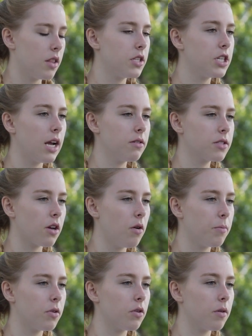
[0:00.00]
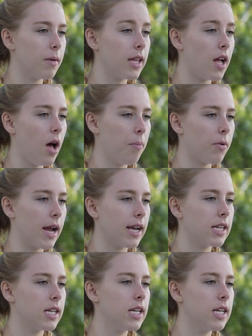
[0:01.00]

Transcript: The gyroscope will remain upright